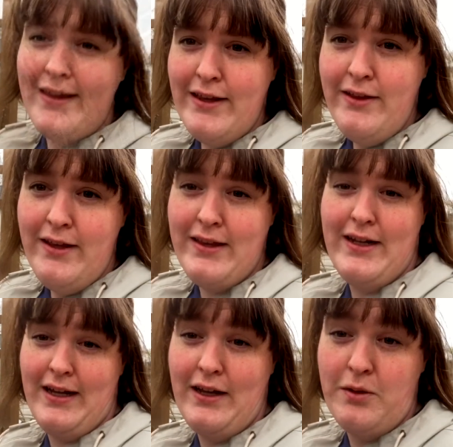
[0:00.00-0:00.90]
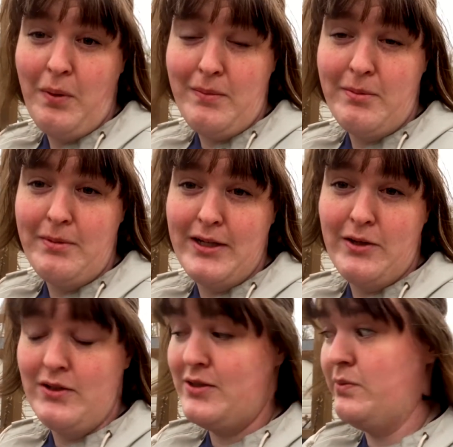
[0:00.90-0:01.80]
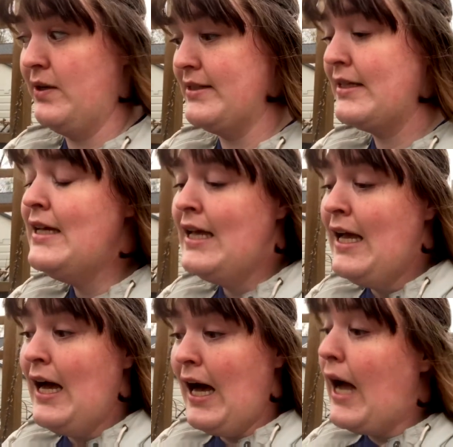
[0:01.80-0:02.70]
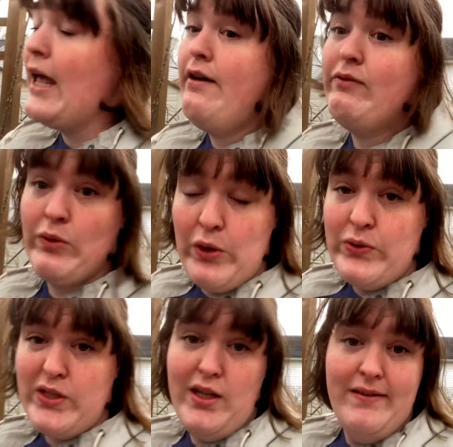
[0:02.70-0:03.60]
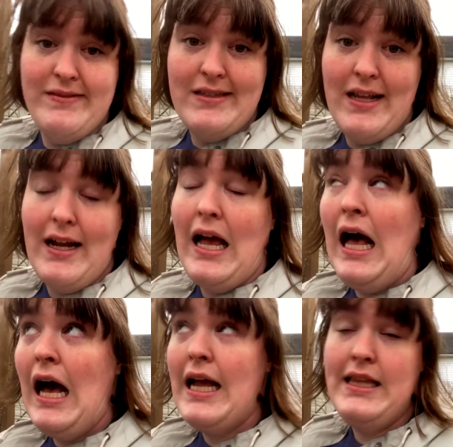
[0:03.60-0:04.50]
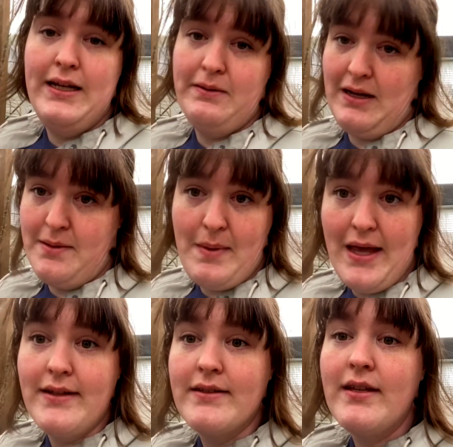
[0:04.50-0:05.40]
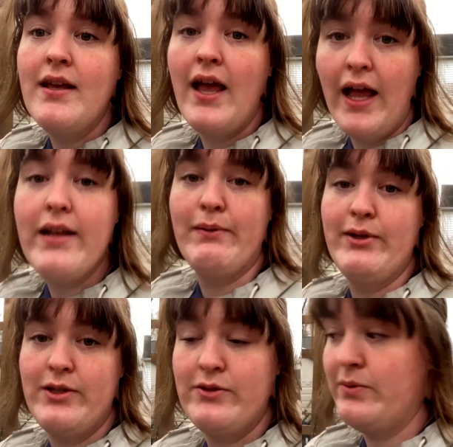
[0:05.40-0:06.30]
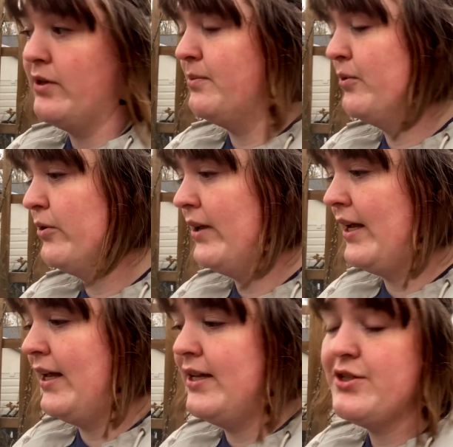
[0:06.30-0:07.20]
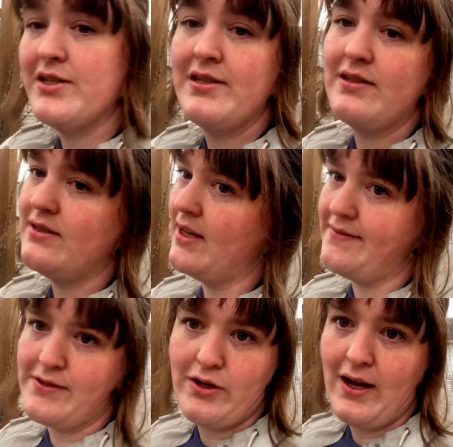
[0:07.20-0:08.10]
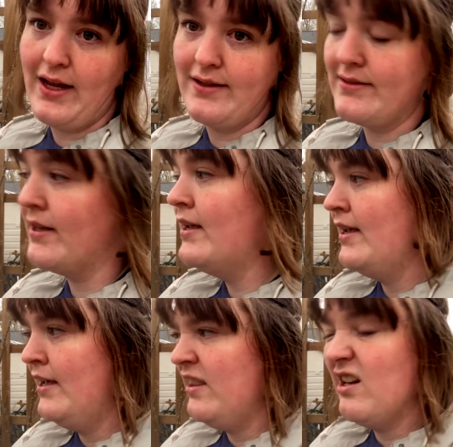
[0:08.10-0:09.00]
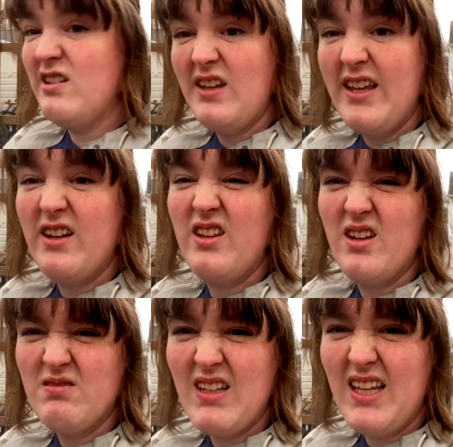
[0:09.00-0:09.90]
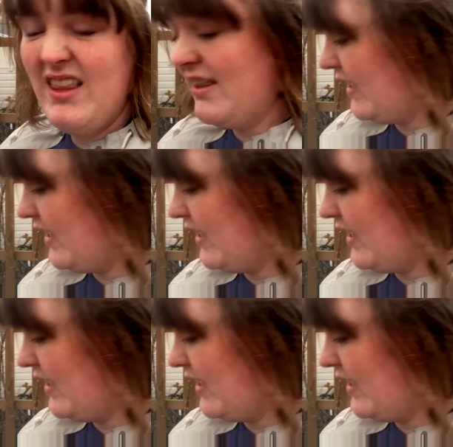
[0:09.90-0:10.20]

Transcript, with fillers: other thing that I you probably noticed was I have rose gloves that I highly recommend anyone use when they're pruning. It just saves your hands. They're leather, they're really thick,